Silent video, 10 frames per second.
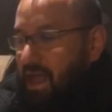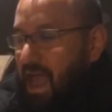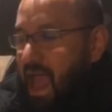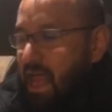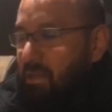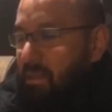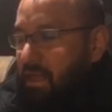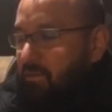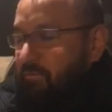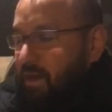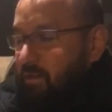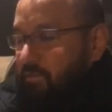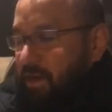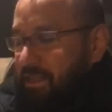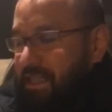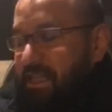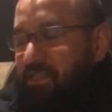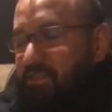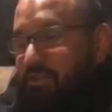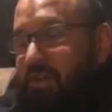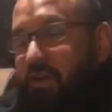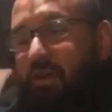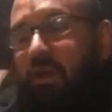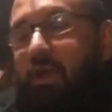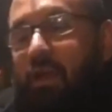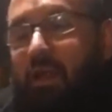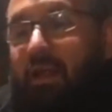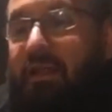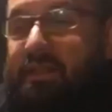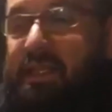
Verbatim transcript: Animated Firefly Laser. Did